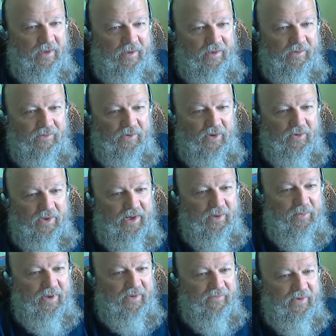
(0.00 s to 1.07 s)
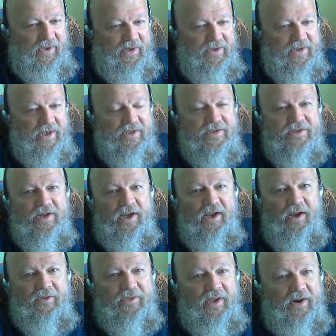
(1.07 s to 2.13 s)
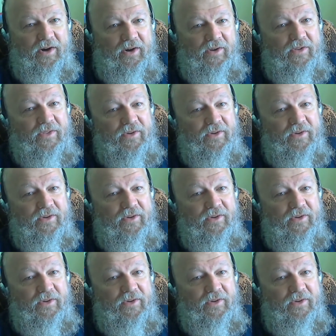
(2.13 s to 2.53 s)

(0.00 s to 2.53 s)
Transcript: So anyway, if you get a chance to check out that article,